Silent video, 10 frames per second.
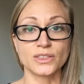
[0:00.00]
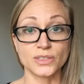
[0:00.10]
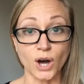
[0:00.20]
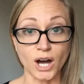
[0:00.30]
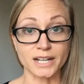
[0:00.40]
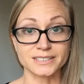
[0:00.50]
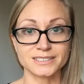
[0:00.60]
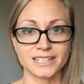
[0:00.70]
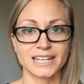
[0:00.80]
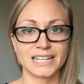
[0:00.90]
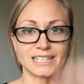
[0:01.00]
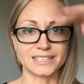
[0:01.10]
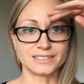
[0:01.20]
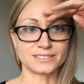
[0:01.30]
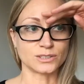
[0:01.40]
Thought
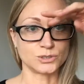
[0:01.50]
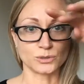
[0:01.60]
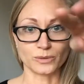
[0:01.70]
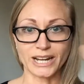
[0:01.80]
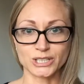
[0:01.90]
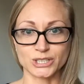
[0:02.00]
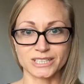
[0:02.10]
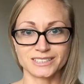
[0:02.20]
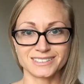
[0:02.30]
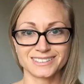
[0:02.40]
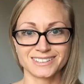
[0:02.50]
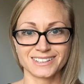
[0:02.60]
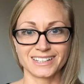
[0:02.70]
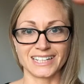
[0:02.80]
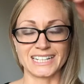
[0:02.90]
is a direction
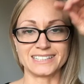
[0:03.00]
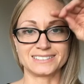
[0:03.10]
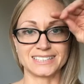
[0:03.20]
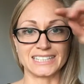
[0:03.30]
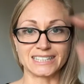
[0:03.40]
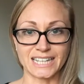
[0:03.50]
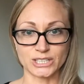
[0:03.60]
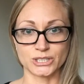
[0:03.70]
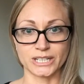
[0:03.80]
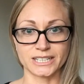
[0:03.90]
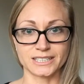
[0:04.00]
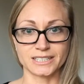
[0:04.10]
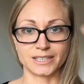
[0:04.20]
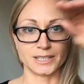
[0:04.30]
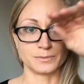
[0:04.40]
it's electric.
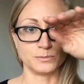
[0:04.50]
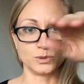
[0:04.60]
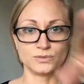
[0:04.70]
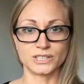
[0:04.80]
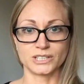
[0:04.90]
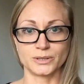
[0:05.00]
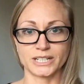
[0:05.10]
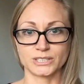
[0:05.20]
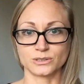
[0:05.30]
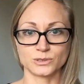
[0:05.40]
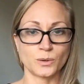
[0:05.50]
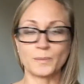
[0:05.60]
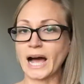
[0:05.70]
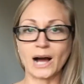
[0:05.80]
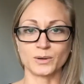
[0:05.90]
It, it moves in a direction. There's no
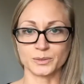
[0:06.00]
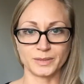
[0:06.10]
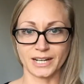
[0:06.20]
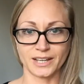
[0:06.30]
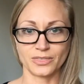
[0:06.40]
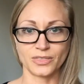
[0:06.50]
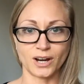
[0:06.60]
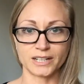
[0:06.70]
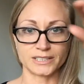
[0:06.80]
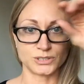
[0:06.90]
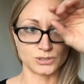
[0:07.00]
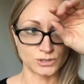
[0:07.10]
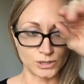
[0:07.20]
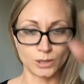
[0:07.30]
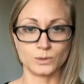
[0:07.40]
power behind thought. It
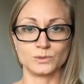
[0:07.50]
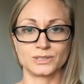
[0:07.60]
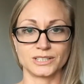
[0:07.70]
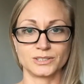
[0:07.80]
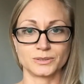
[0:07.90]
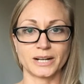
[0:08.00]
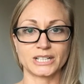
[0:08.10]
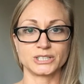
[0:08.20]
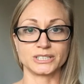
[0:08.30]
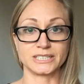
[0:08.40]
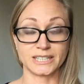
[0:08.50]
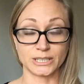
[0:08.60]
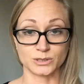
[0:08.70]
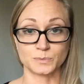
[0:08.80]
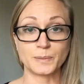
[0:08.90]
just goes in a direction.
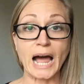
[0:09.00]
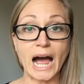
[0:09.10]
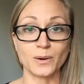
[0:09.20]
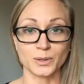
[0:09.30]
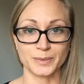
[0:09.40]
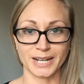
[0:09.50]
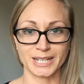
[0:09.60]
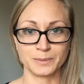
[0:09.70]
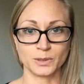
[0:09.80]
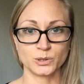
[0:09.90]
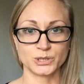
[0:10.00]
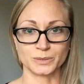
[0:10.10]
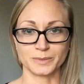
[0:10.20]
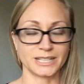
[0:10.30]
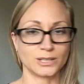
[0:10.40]
There's power behind
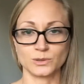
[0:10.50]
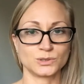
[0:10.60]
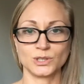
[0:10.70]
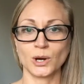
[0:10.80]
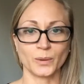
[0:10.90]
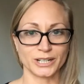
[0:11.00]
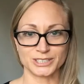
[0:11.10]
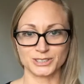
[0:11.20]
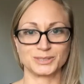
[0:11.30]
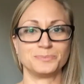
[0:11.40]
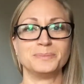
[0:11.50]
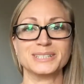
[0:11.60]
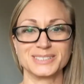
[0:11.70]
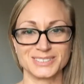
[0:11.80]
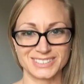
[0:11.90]
emotion, but it goes nowhere. It just
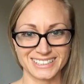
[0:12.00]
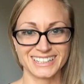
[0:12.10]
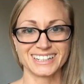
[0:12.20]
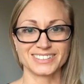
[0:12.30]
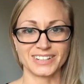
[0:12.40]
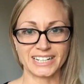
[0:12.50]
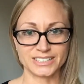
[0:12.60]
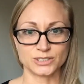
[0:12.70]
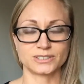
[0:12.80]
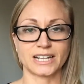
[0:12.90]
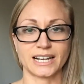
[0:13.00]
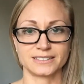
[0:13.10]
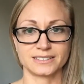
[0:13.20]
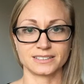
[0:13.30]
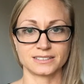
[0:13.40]
builds, right? It just
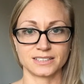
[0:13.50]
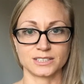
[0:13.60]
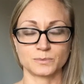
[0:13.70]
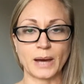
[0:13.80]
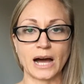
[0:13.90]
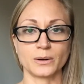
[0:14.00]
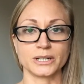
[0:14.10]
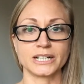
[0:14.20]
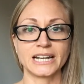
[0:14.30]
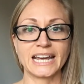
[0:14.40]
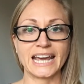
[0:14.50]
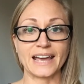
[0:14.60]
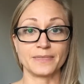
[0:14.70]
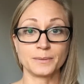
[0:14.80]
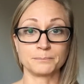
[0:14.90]
has this, this power.
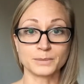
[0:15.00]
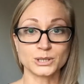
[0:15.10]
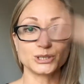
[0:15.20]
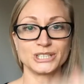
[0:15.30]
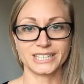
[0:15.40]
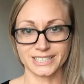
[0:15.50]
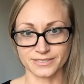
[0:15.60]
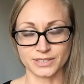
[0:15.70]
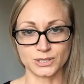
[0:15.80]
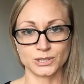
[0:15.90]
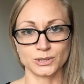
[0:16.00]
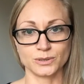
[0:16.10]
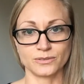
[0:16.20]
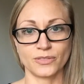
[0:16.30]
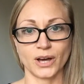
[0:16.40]
And the merging of the two,
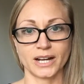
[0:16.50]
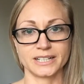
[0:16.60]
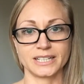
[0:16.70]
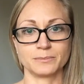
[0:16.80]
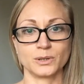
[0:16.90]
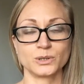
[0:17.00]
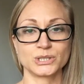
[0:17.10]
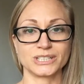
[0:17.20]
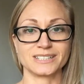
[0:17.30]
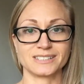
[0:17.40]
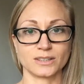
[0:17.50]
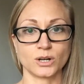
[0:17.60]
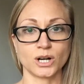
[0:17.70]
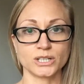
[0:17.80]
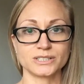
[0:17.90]
of thought and emotion, is in the
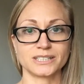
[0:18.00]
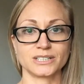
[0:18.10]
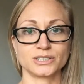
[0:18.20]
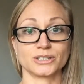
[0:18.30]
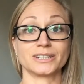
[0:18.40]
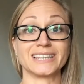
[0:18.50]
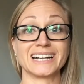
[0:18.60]
heart center, and